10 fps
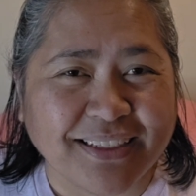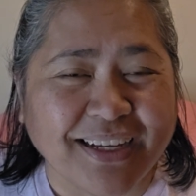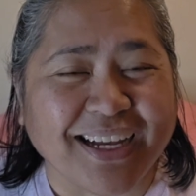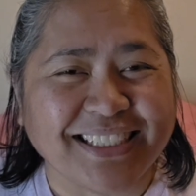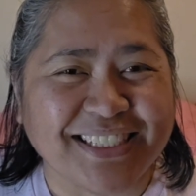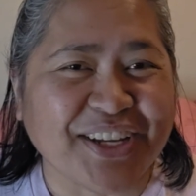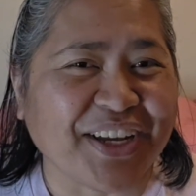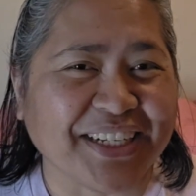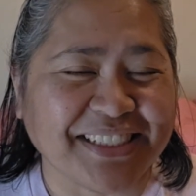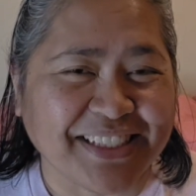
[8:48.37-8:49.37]
I did
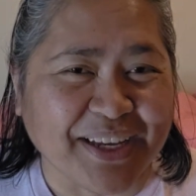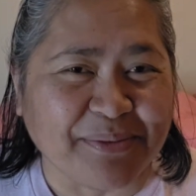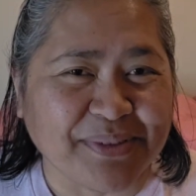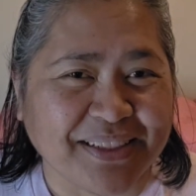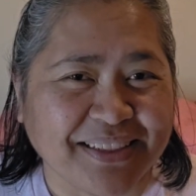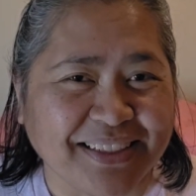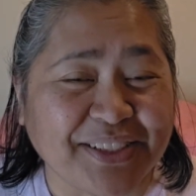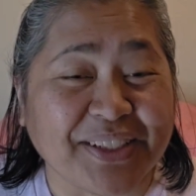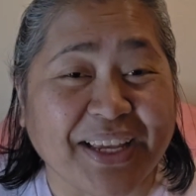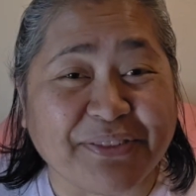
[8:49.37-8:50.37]
not accept
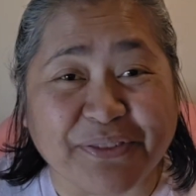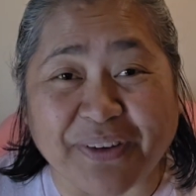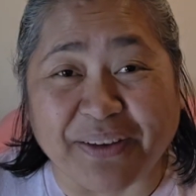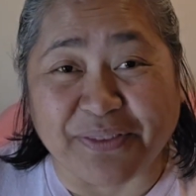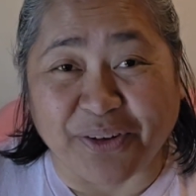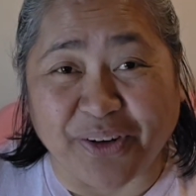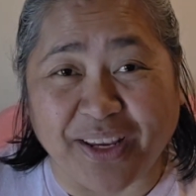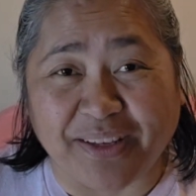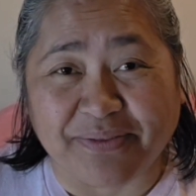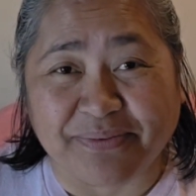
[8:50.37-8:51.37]
until after
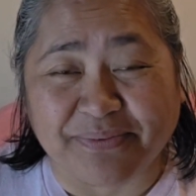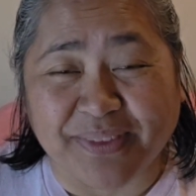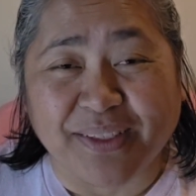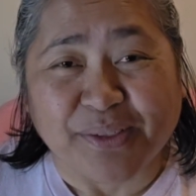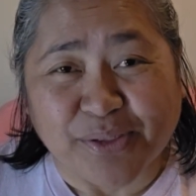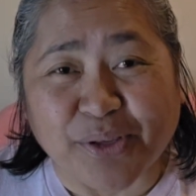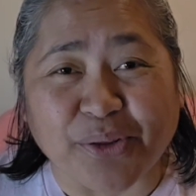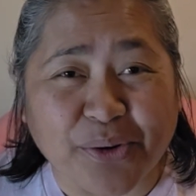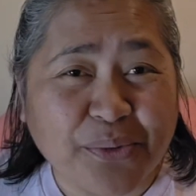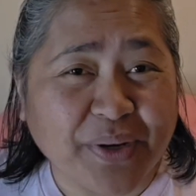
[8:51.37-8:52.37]
5:30. So
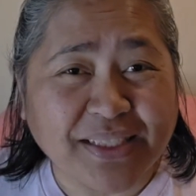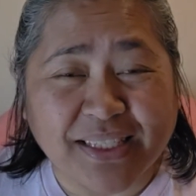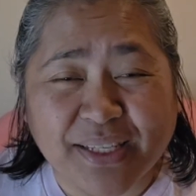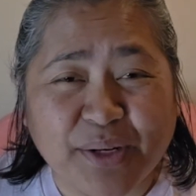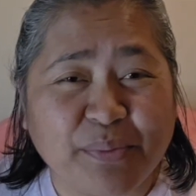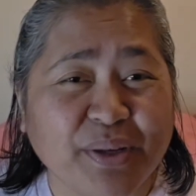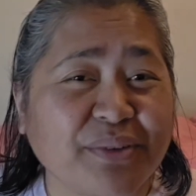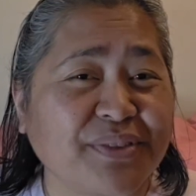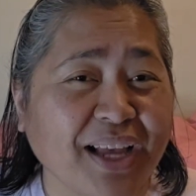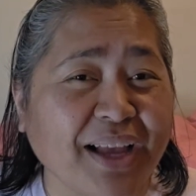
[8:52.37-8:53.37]
there was a little bit
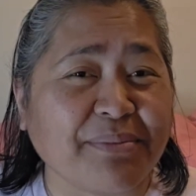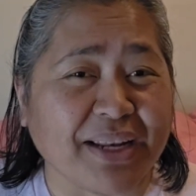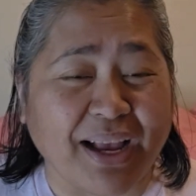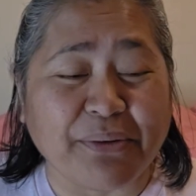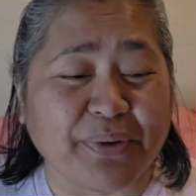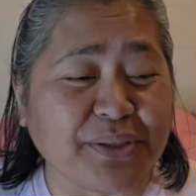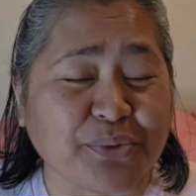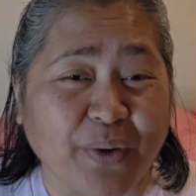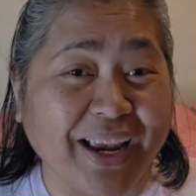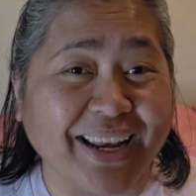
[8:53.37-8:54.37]
of time that I was
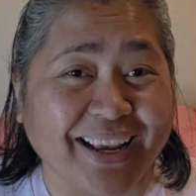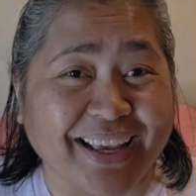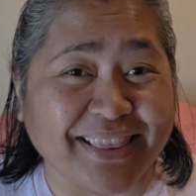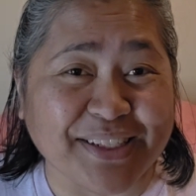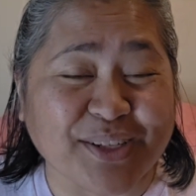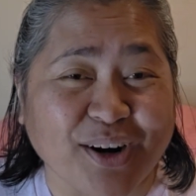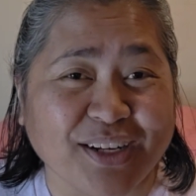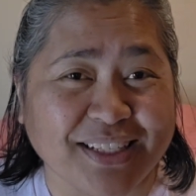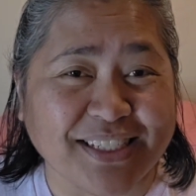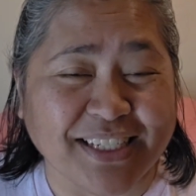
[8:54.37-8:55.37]
waiting at the start
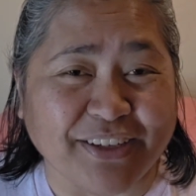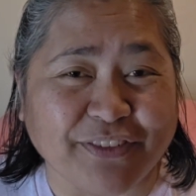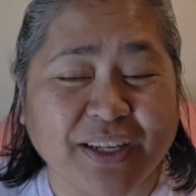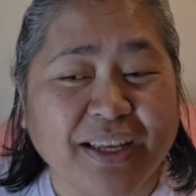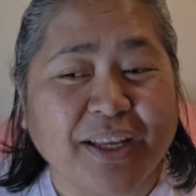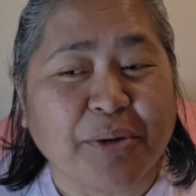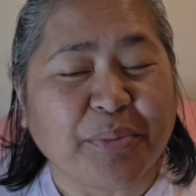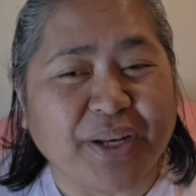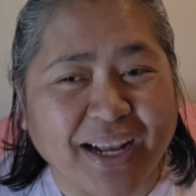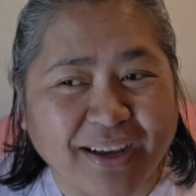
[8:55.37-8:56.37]
of the shift,
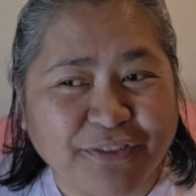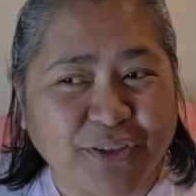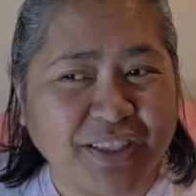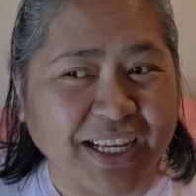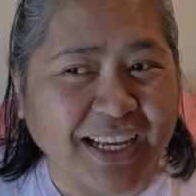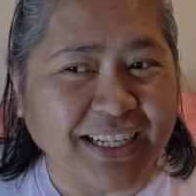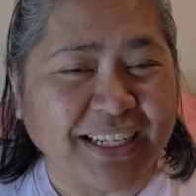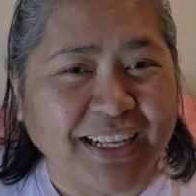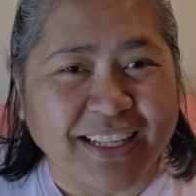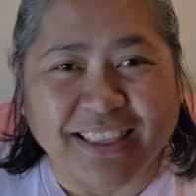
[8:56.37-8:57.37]
but after that,
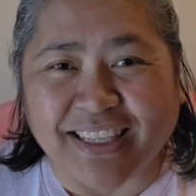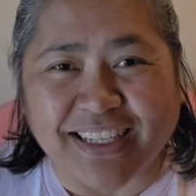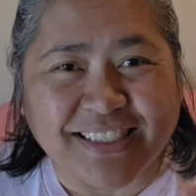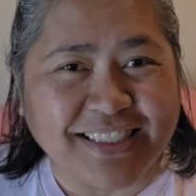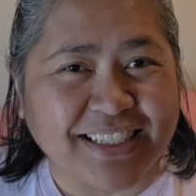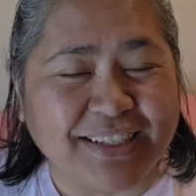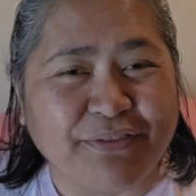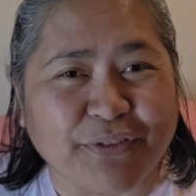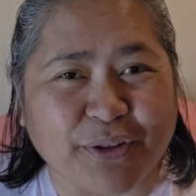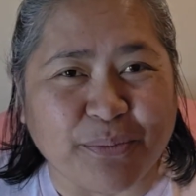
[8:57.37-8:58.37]
things did,
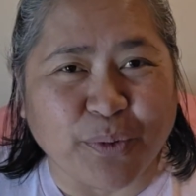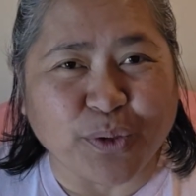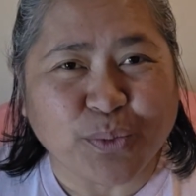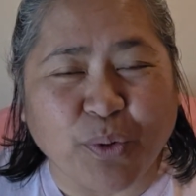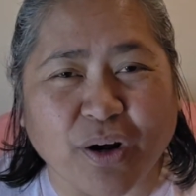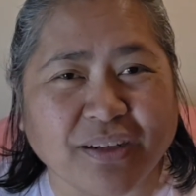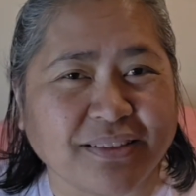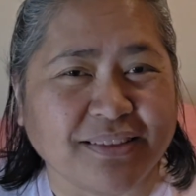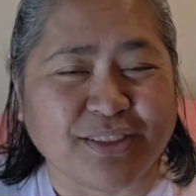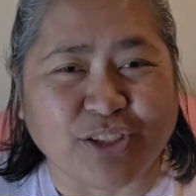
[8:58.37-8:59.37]
for the most part,
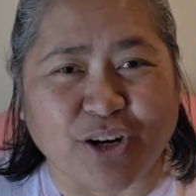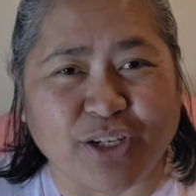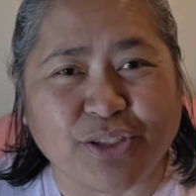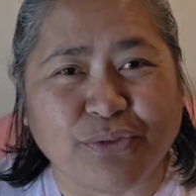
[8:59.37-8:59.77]
started to